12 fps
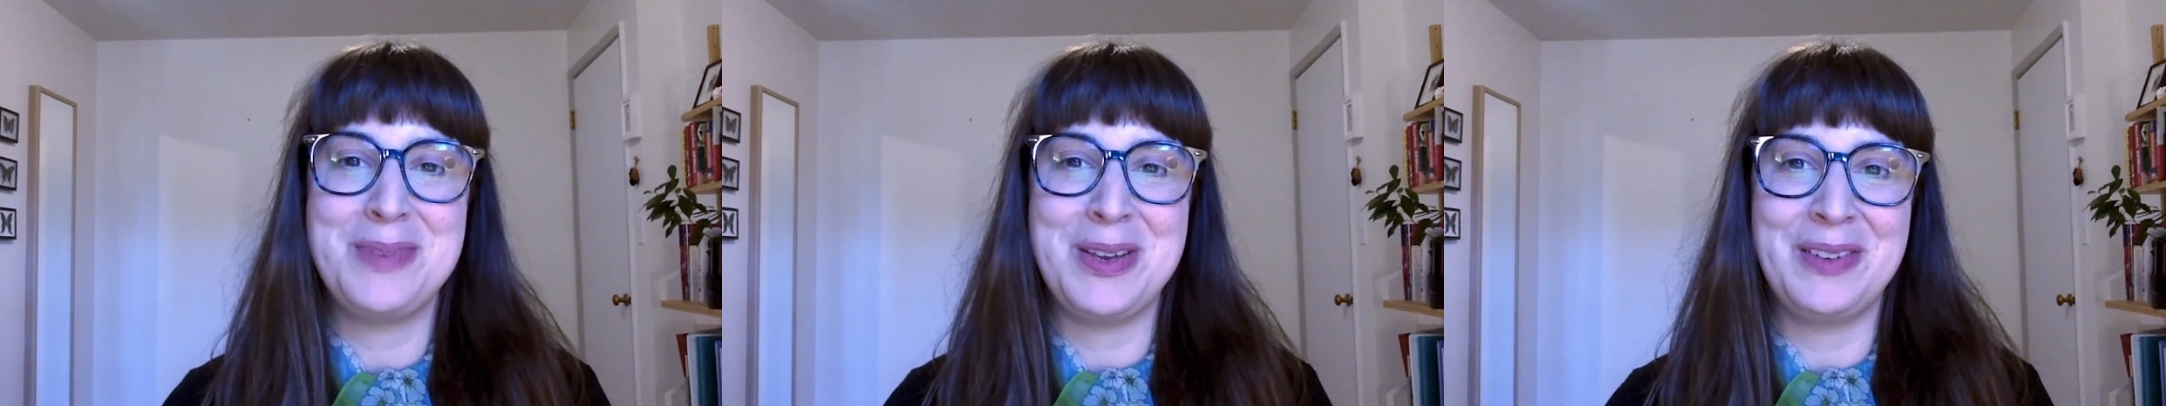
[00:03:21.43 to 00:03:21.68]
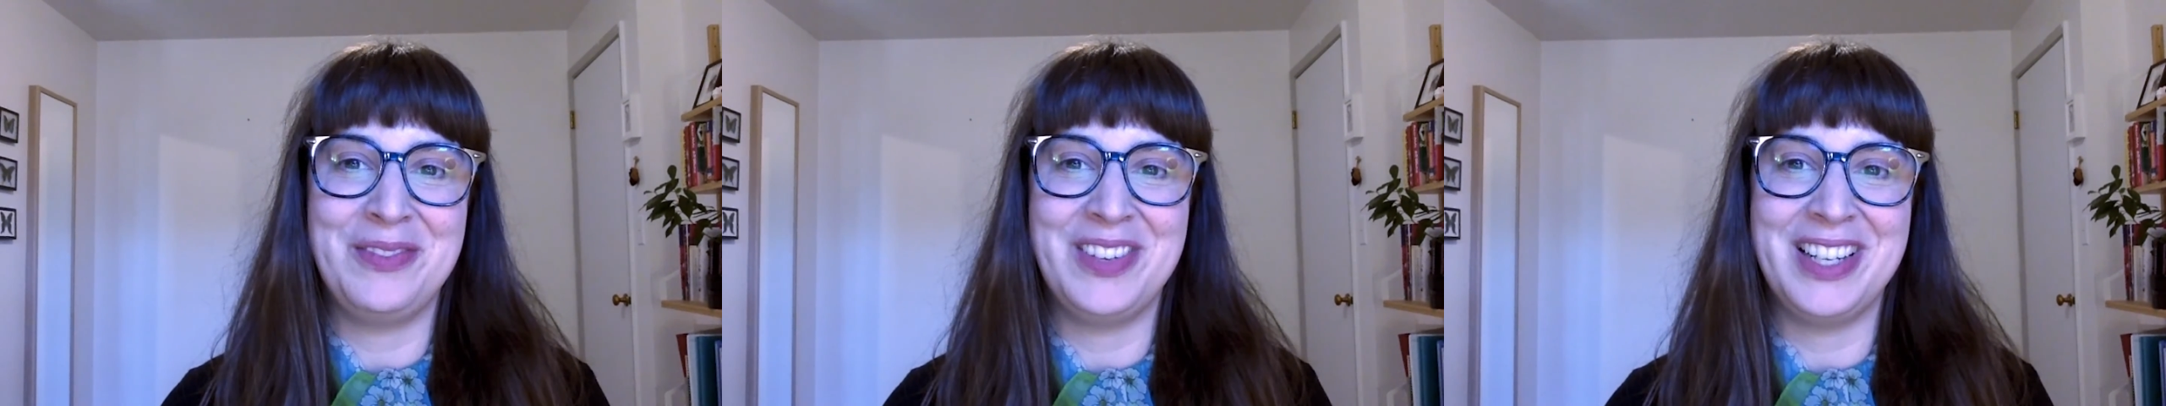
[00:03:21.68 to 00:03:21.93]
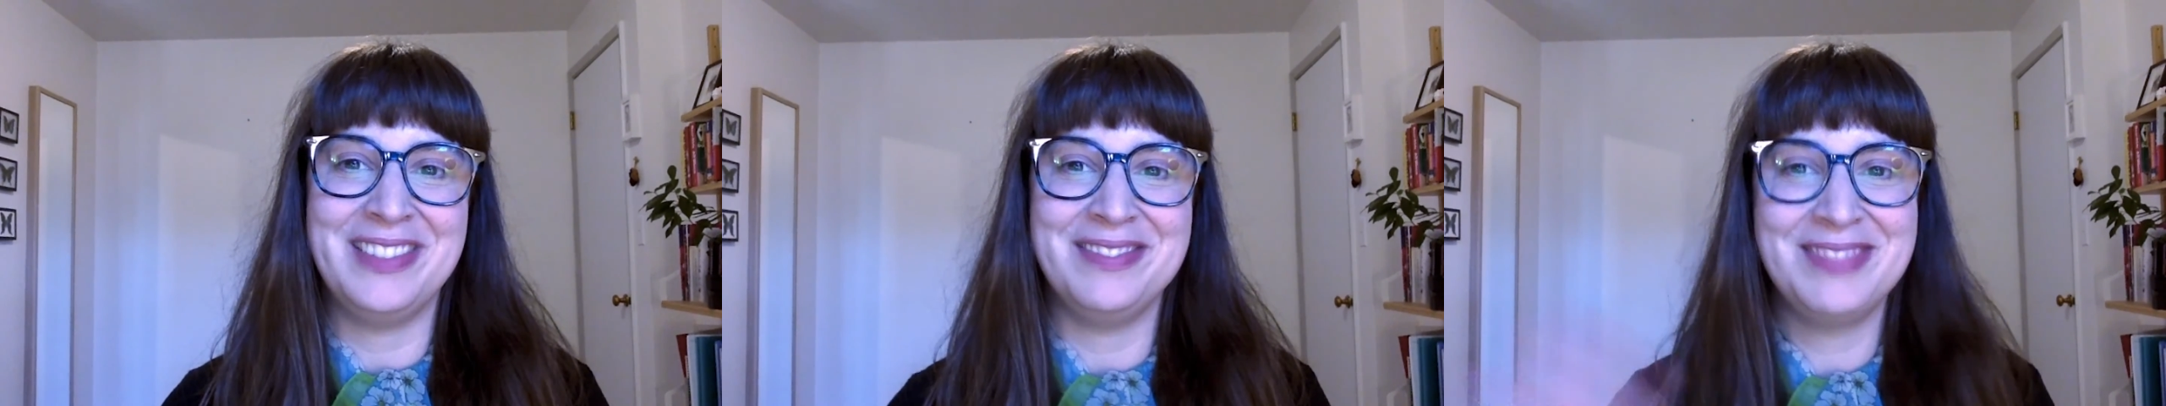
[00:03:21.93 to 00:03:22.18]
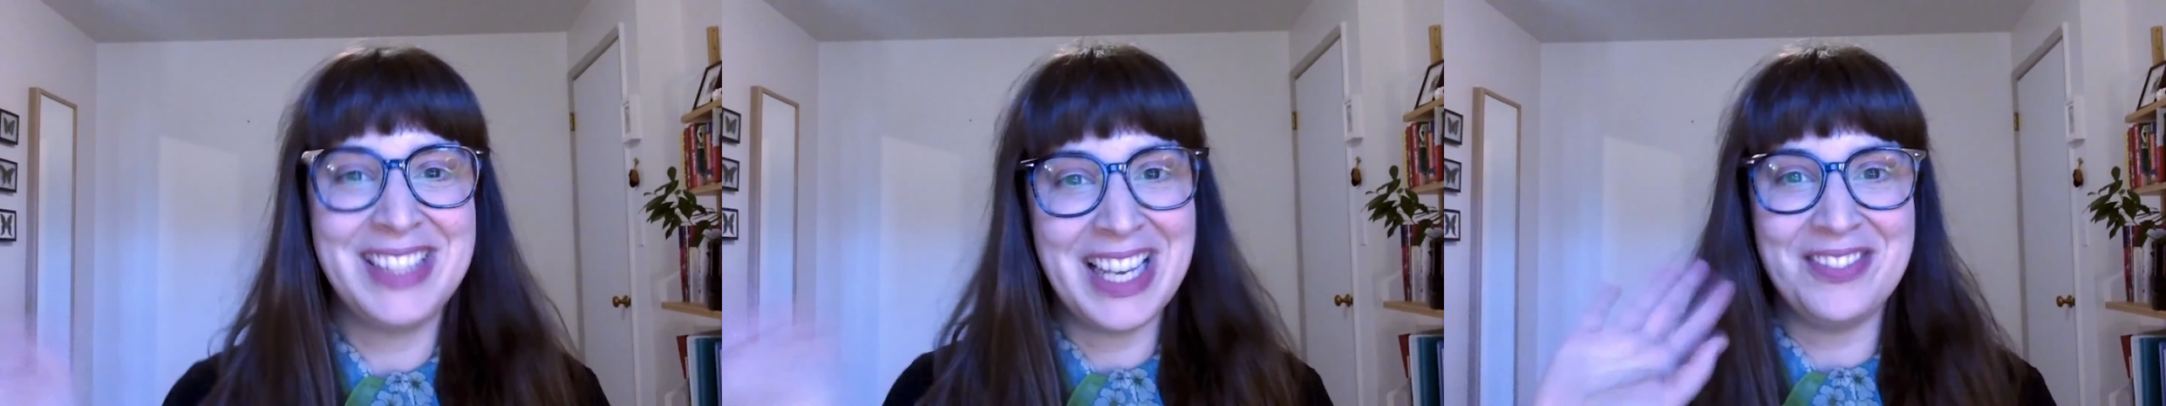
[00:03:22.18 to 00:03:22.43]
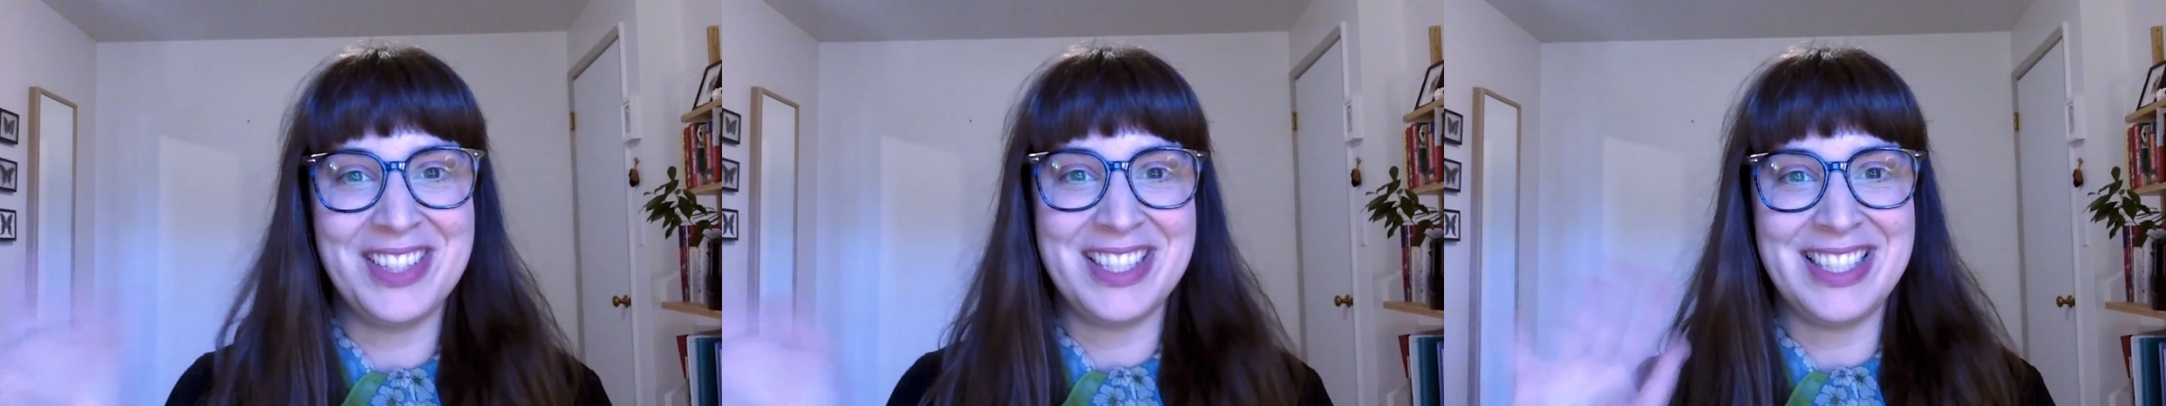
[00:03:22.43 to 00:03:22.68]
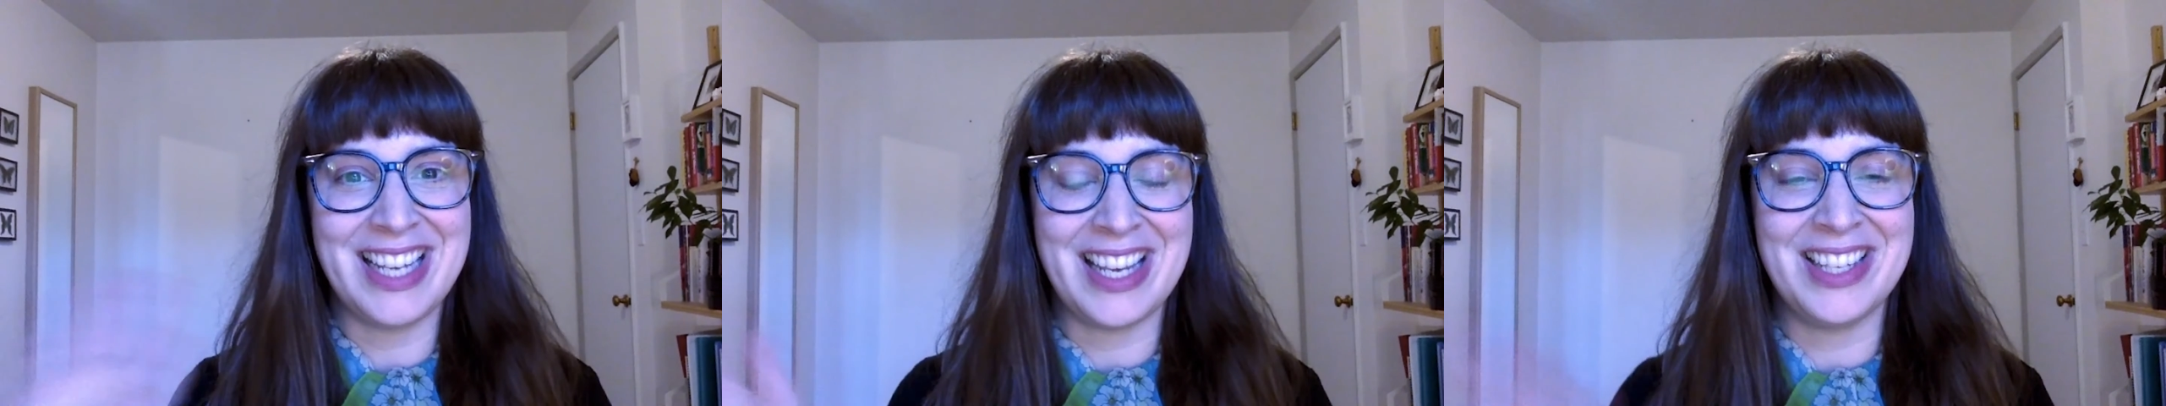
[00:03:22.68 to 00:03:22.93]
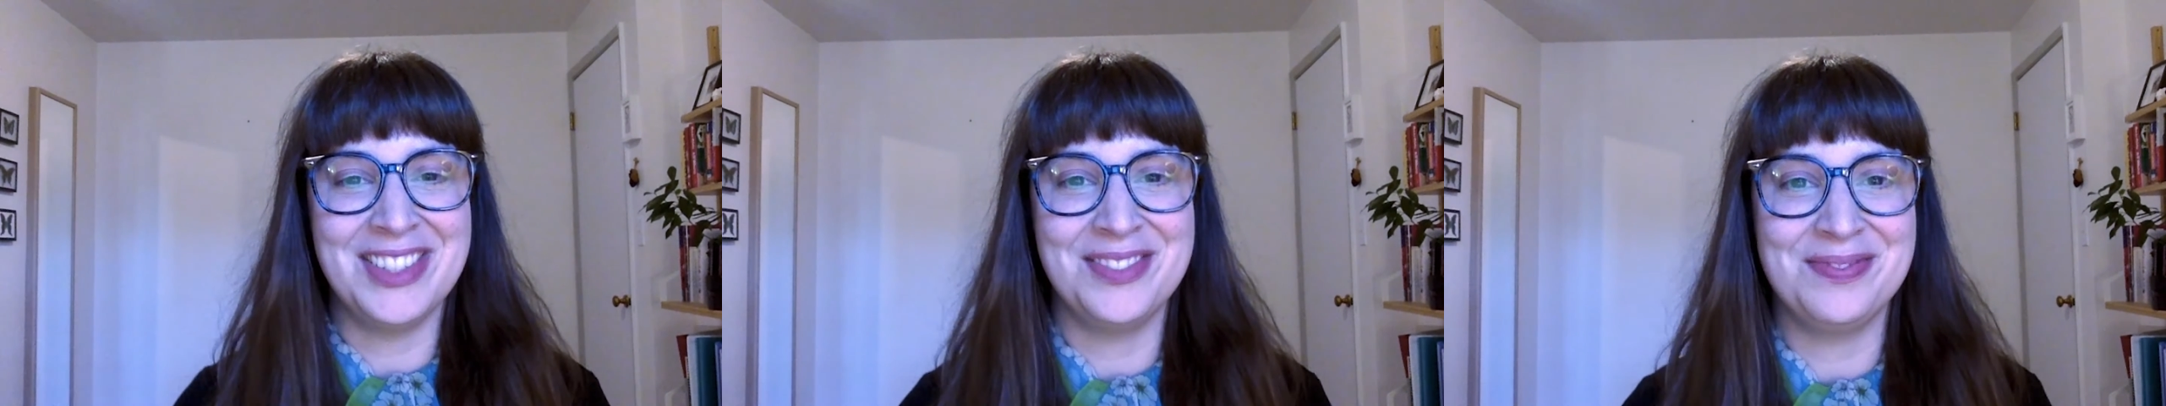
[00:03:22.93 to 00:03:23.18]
you had fun. Have a good day.